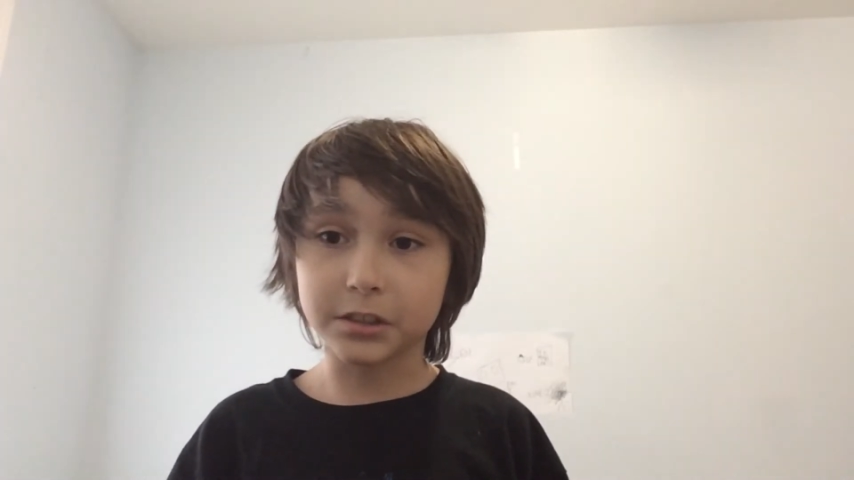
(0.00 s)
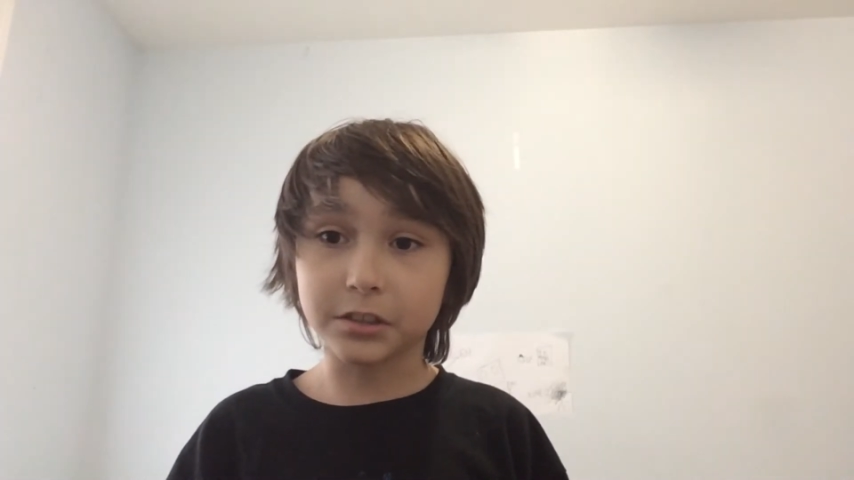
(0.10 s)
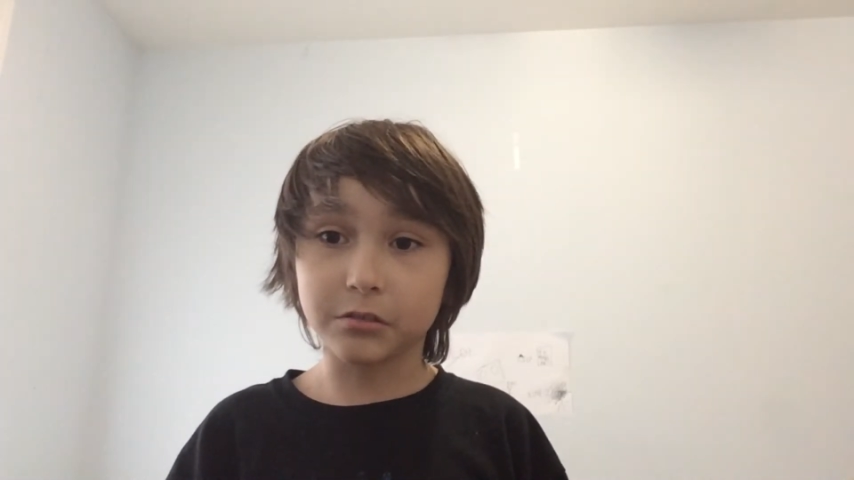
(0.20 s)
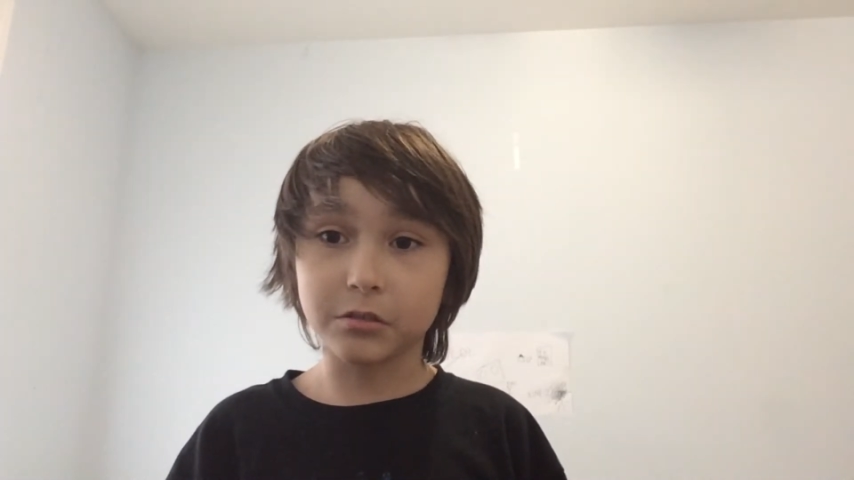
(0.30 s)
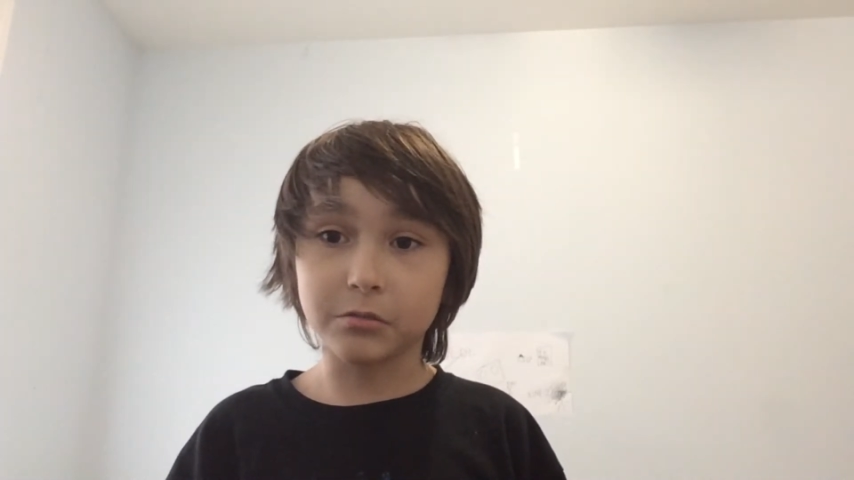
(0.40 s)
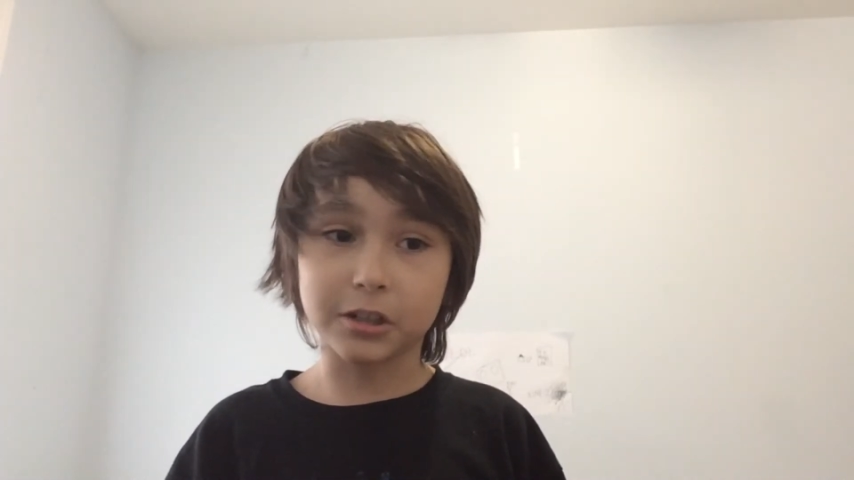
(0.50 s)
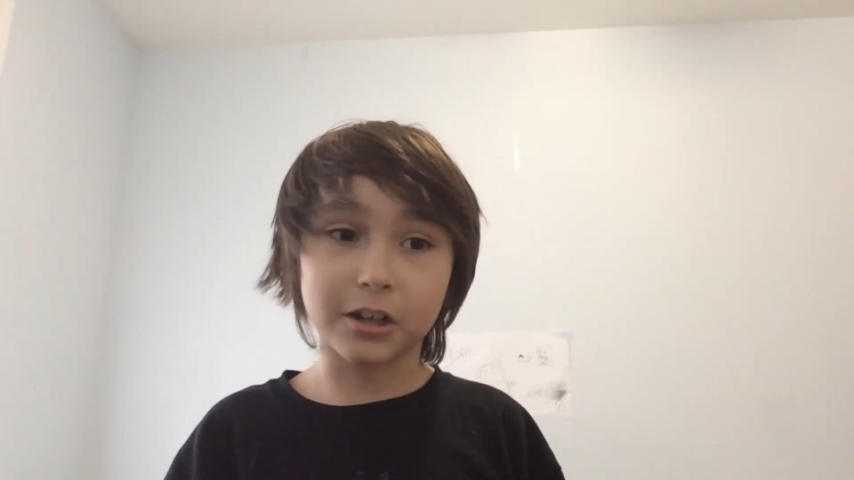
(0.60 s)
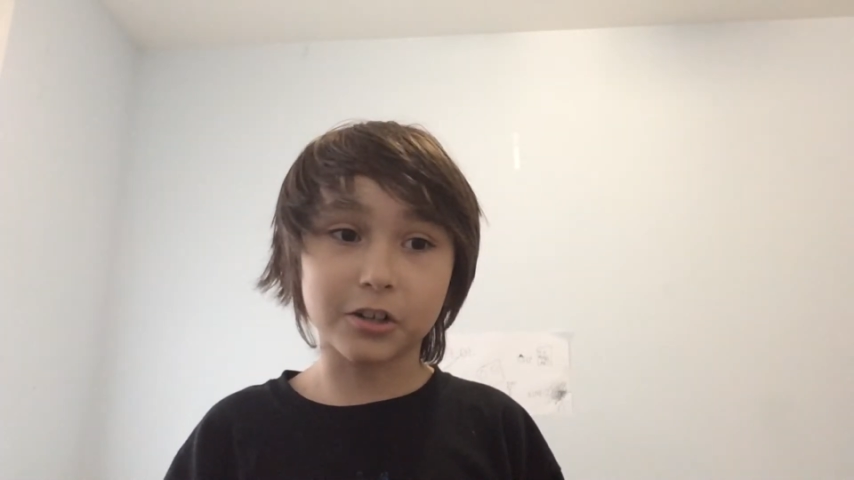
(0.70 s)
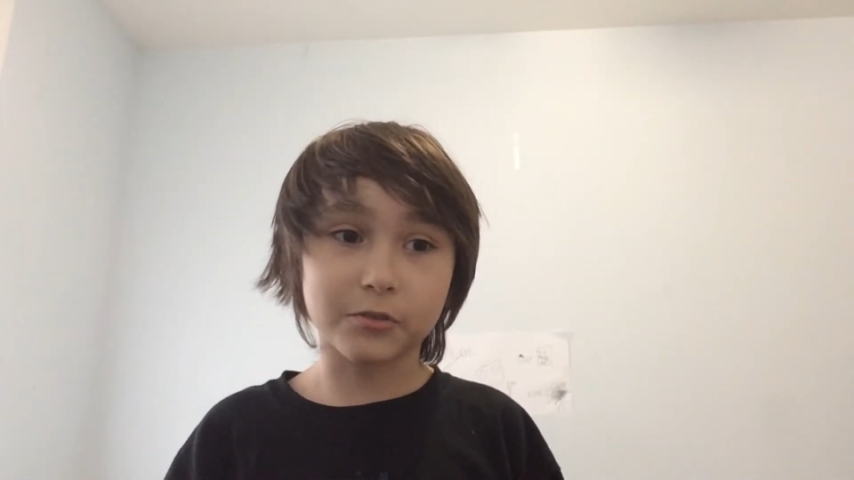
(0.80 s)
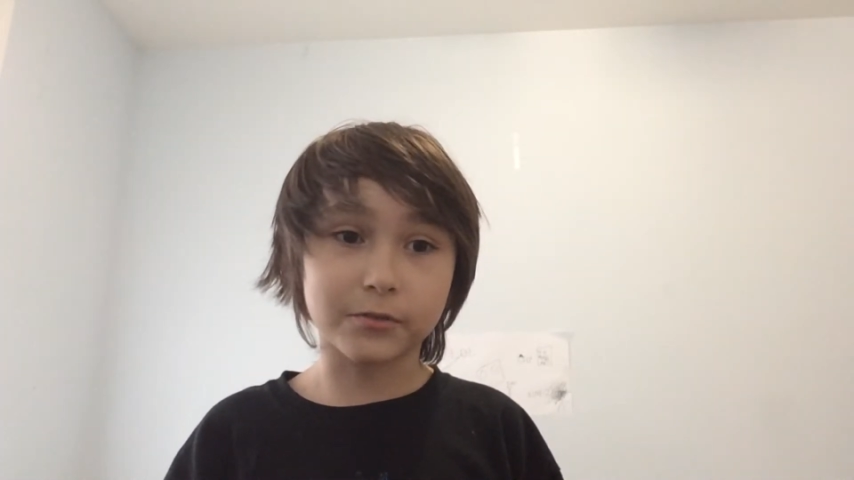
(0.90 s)
don't know what
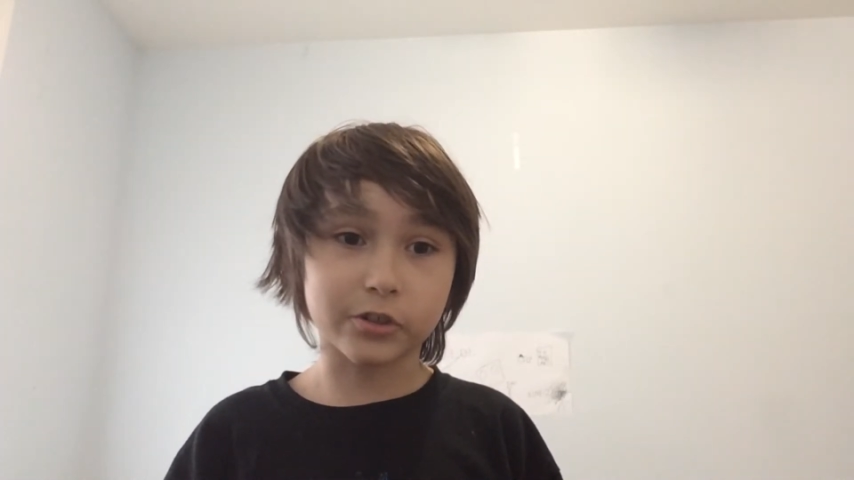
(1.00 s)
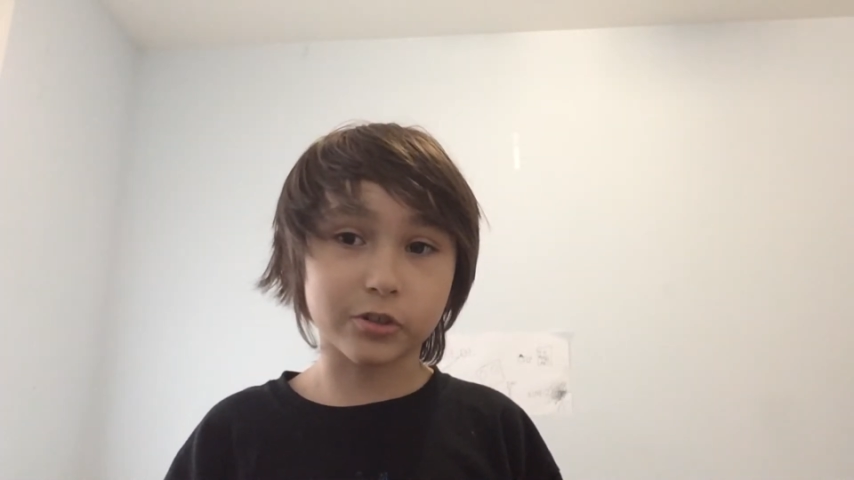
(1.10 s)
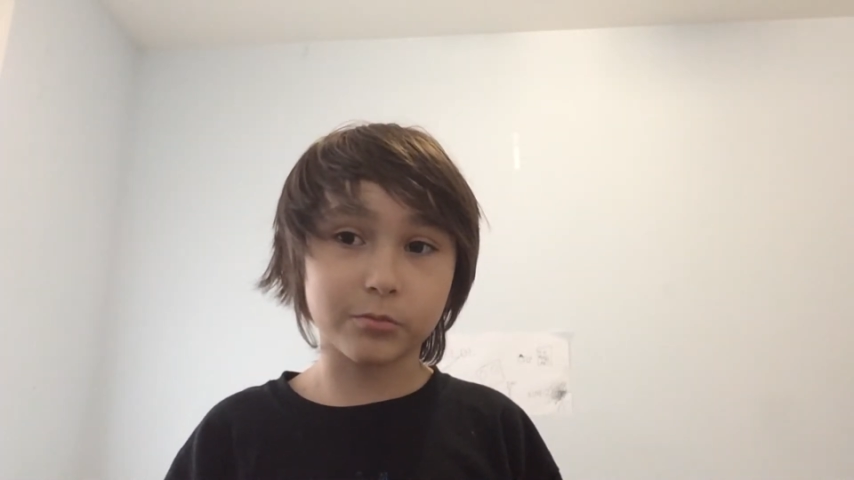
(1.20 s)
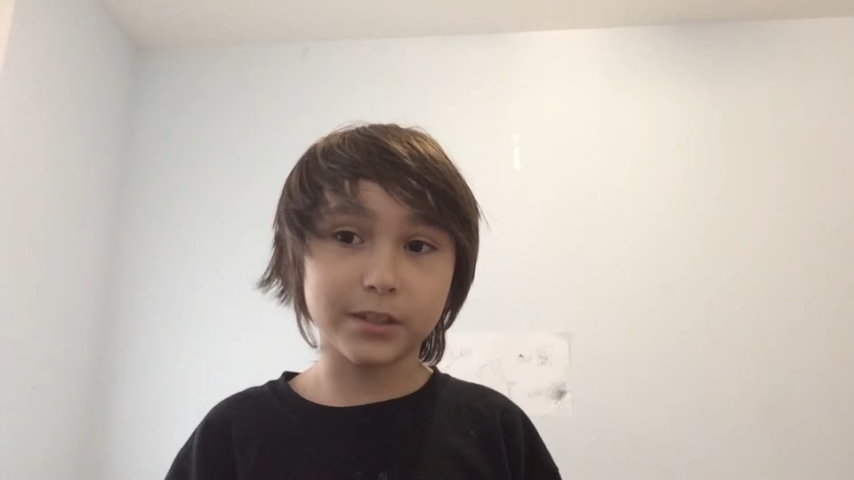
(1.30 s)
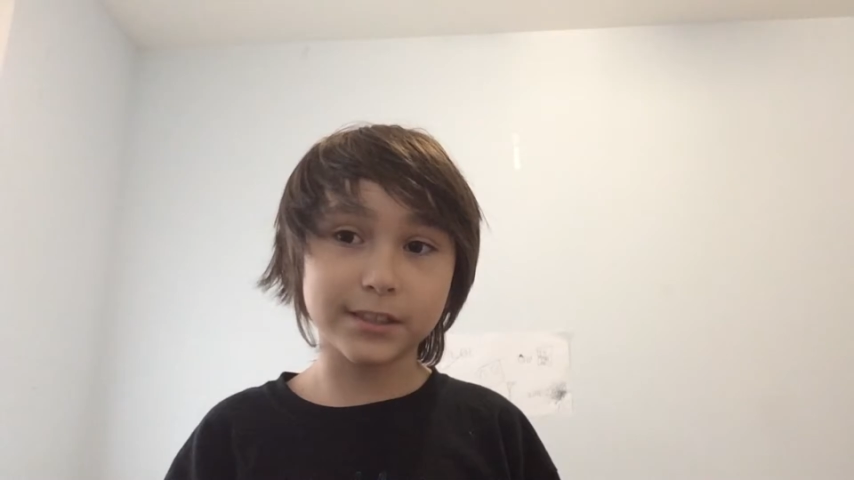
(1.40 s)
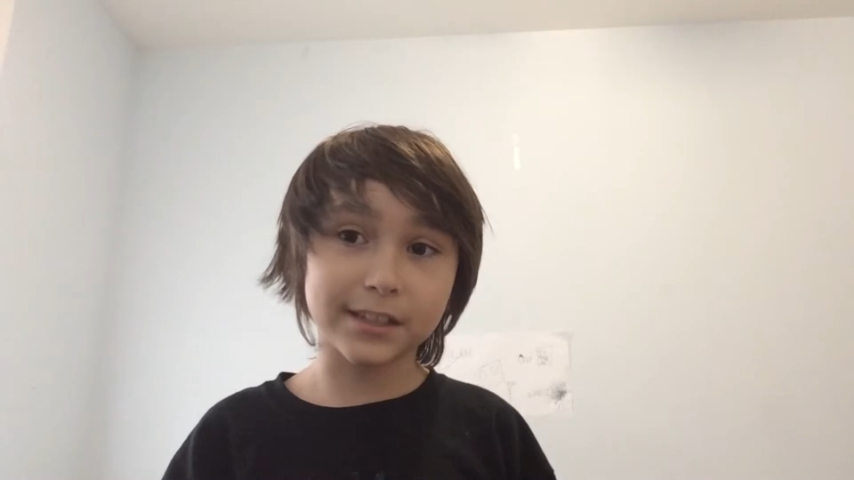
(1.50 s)
controversial means.